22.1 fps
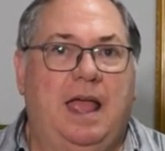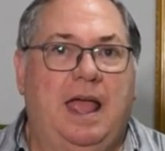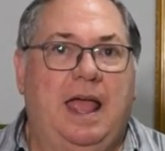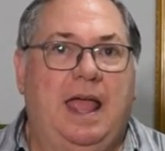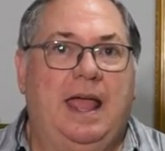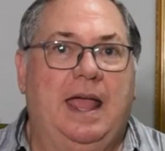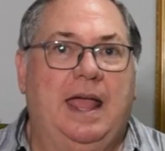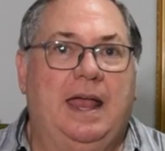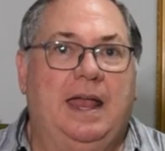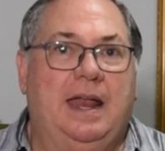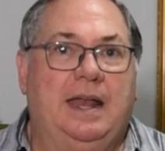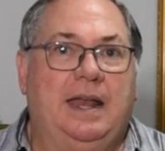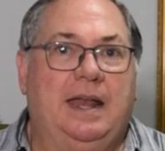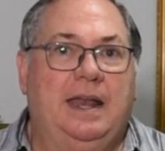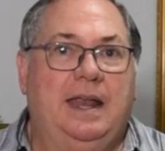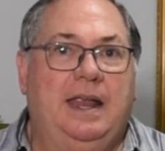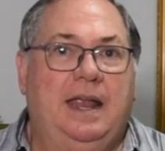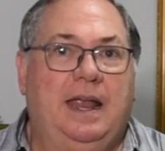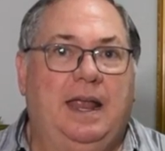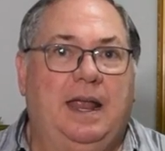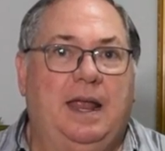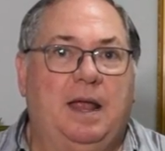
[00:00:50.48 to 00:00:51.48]

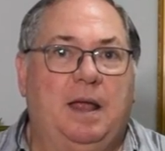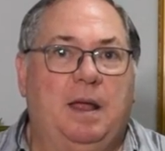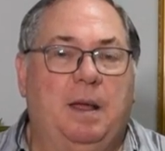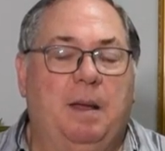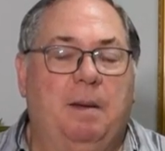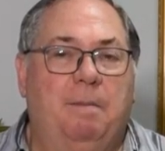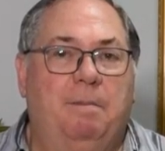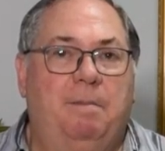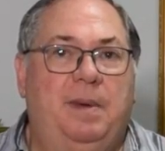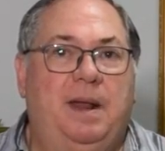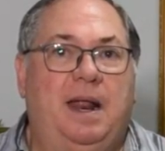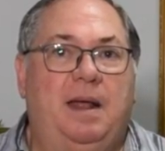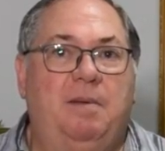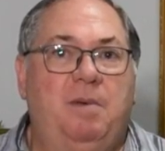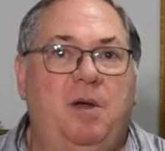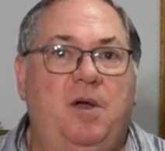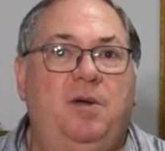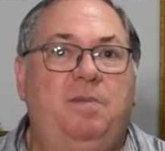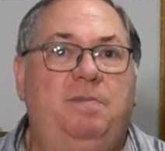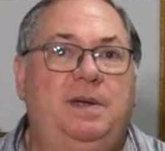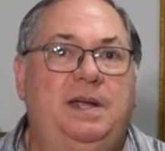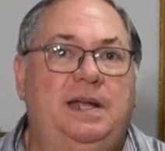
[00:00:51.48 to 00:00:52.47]
And but I'm
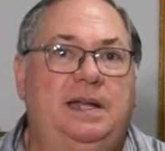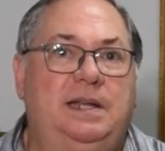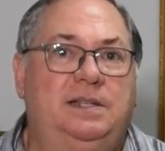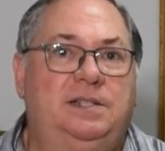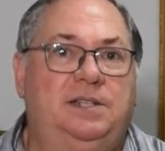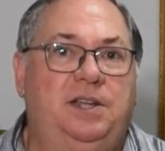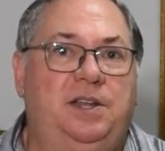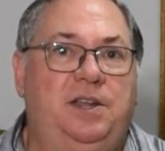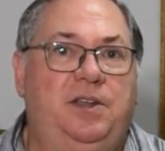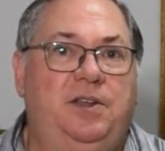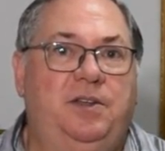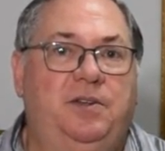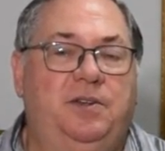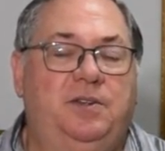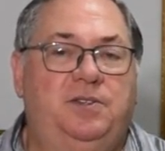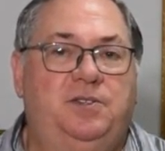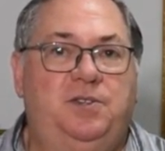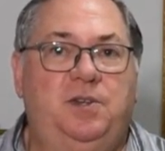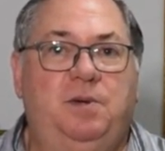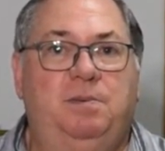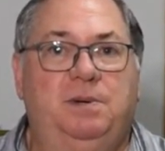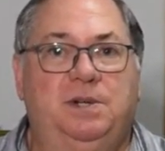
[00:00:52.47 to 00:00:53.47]
hoping to
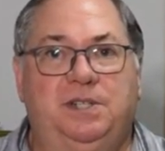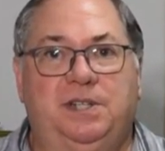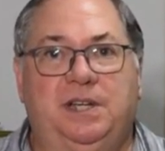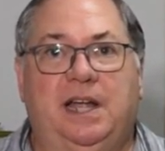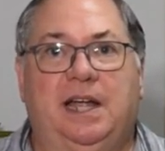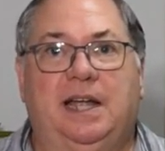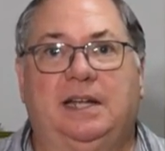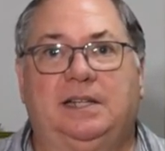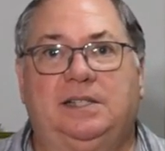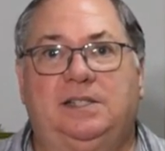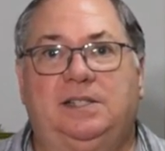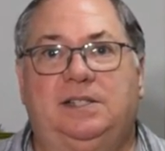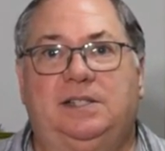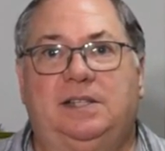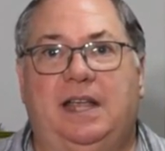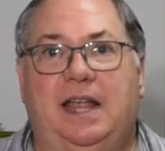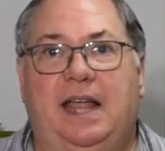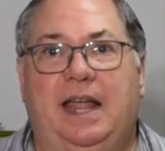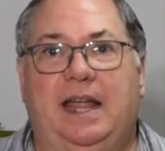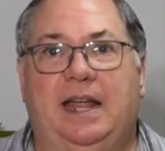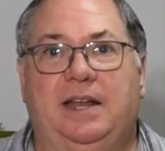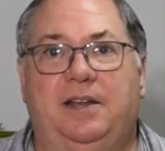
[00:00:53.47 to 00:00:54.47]
use super
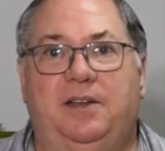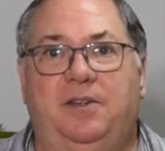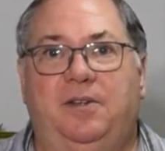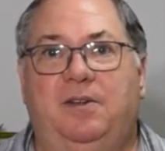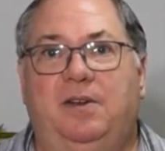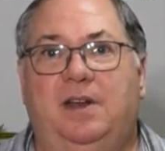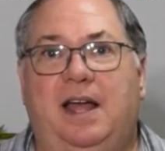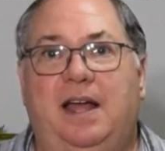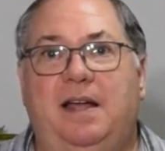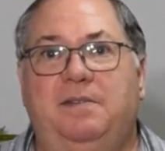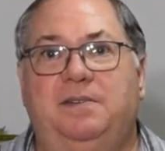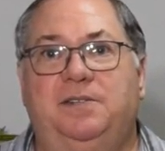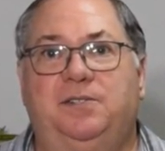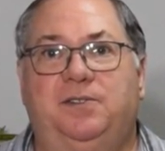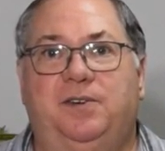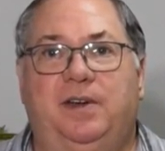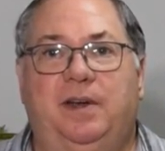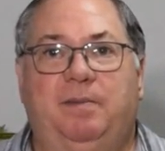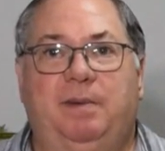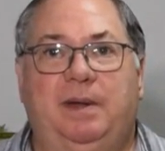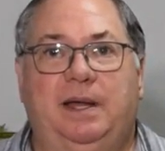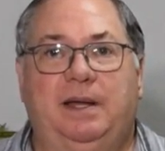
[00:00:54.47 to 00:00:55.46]
chats and do live
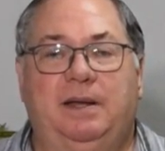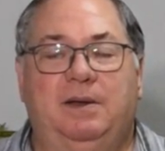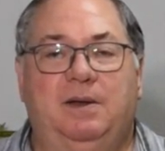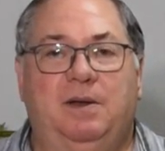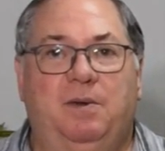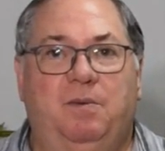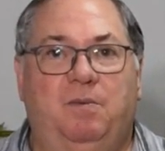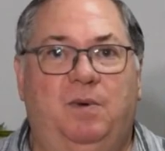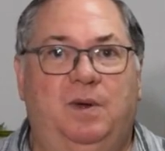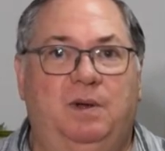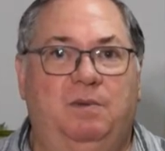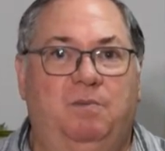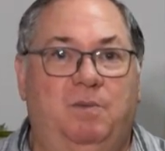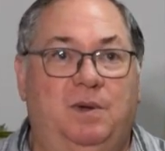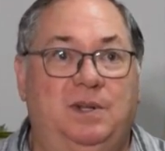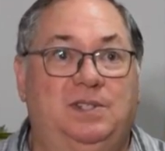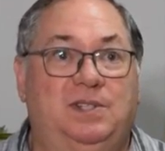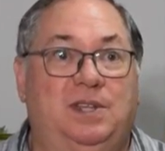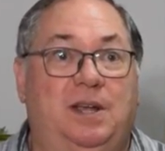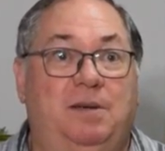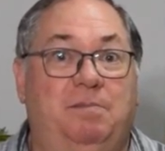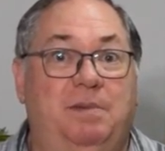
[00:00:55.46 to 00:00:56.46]
streaming
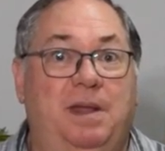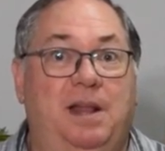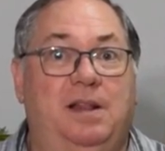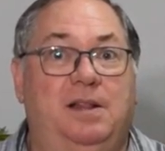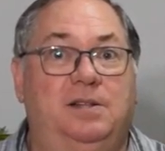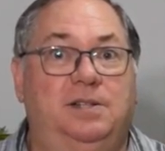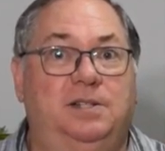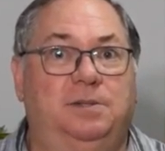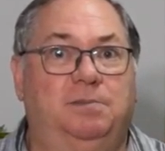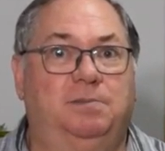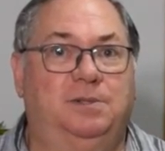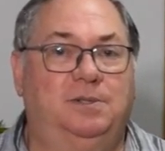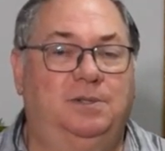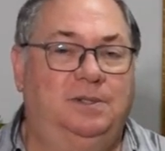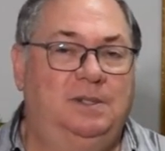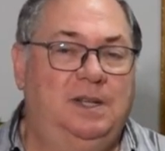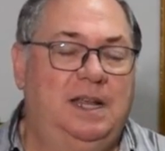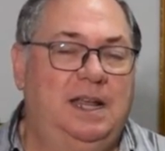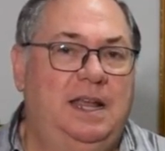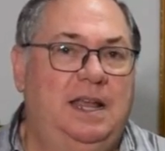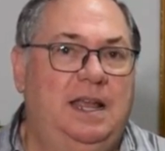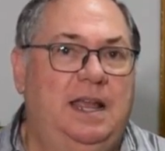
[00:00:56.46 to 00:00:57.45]
once I'm
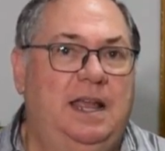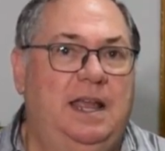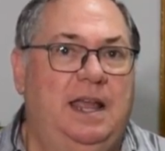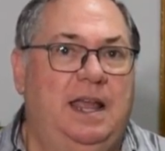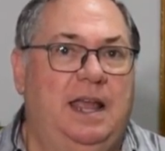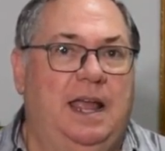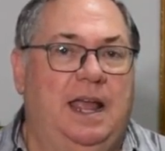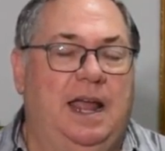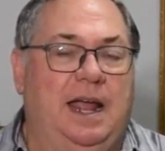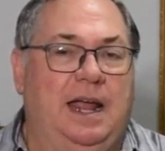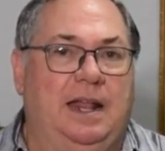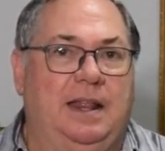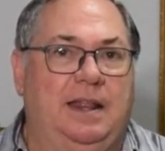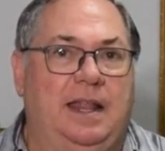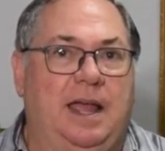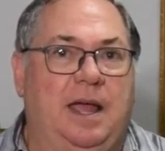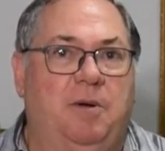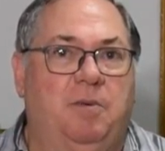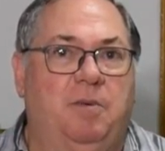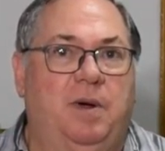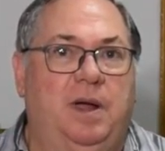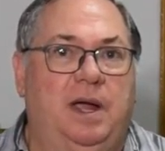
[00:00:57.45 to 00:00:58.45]
eligible and
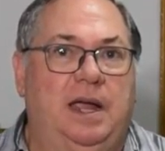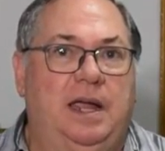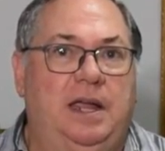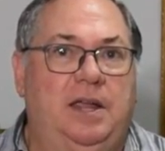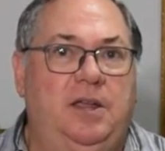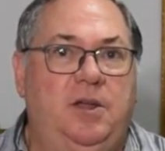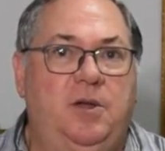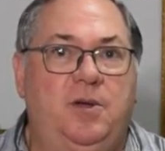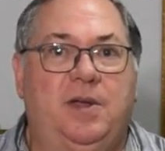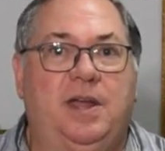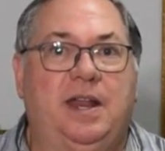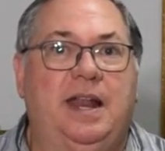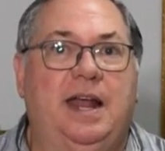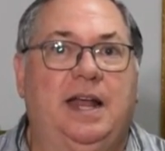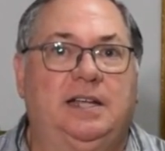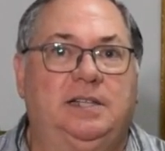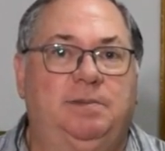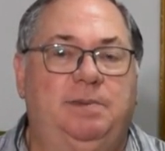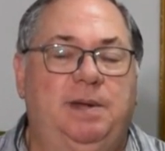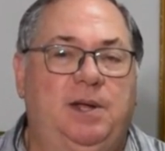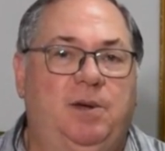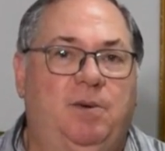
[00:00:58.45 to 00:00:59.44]
that way you can
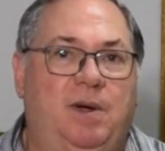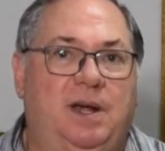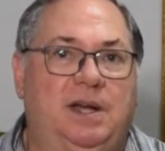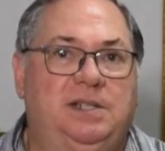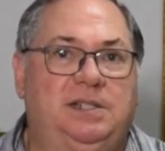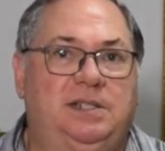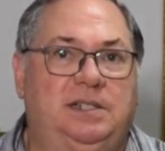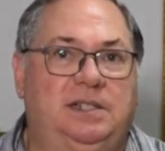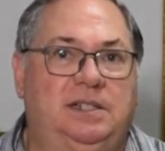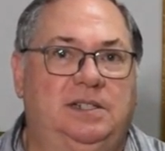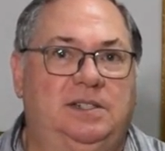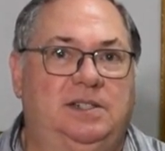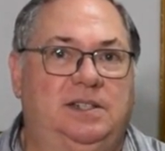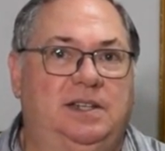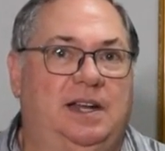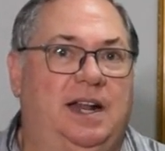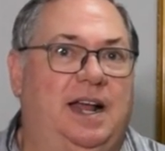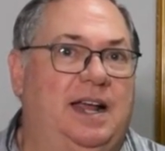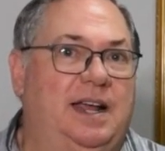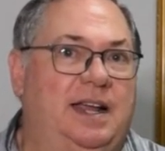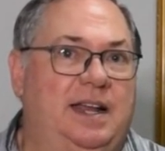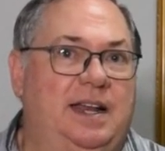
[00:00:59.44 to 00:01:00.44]
ask me questions
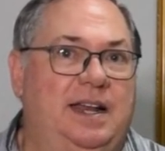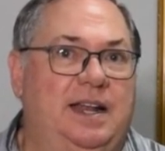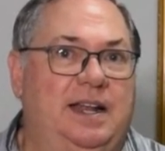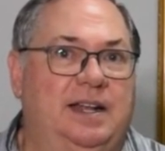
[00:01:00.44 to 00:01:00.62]
that I can